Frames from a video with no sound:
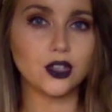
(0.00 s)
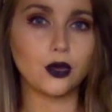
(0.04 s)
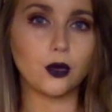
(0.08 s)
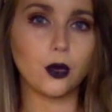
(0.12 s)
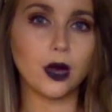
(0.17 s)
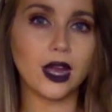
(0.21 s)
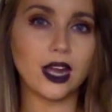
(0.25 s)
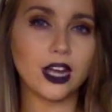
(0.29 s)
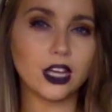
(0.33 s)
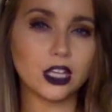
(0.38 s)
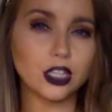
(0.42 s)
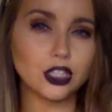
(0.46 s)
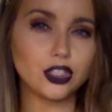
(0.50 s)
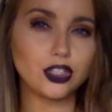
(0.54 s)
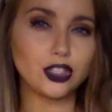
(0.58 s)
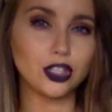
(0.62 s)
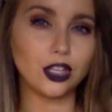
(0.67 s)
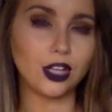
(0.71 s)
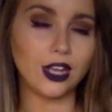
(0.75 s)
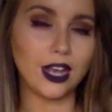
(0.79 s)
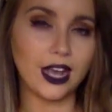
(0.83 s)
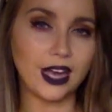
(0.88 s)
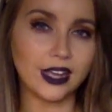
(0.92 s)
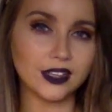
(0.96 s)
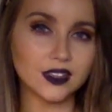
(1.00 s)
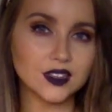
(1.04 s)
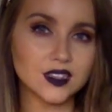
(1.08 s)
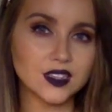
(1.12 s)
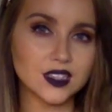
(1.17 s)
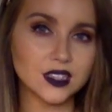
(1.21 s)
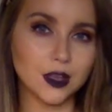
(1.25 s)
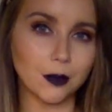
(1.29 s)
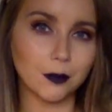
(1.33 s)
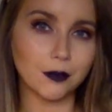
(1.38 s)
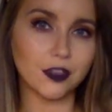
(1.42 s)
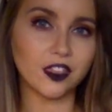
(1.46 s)
where could you let
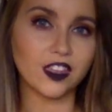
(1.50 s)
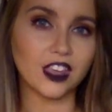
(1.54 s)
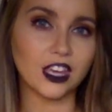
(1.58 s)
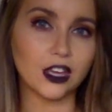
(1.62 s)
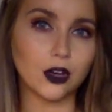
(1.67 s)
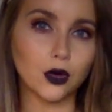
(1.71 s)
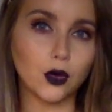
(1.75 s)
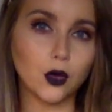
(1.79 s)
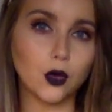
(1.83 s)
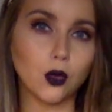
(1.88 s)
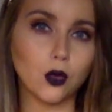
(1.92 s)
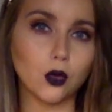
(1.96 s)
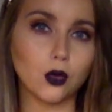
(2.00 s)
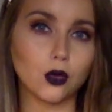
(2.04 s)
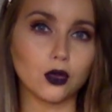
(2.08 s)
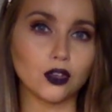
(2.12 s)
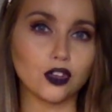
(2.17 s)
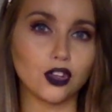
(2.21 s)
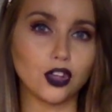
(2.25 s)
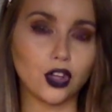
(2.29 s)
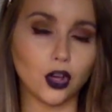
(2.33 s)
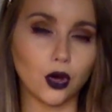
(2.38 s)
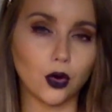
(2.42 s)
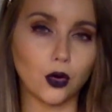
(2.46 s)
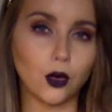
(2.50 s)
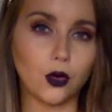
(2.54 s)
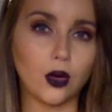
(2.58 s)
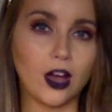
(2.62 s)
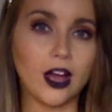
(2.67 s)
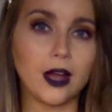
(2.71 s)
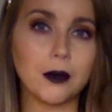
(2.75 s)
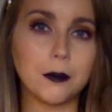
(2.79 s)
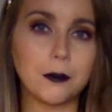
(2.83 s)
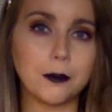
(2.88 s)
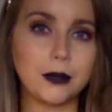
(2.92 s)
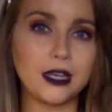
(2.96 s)
something old go
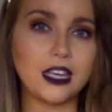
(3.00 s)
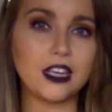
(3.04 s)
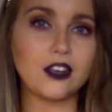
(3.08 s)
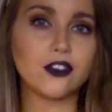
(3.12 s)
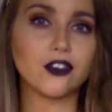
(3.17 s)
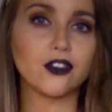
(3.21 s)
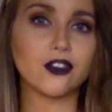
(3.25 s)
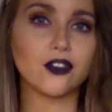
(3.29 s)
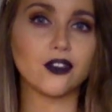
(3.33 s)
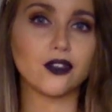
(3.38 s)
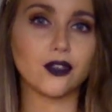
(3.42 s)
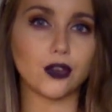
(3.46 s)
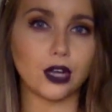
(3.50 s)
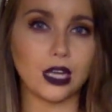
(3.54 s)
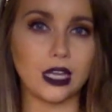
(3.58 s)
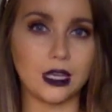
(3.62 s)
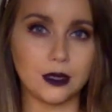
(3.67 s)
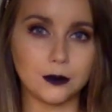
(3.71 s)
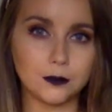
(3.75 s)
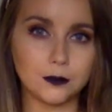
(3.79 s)
and be free?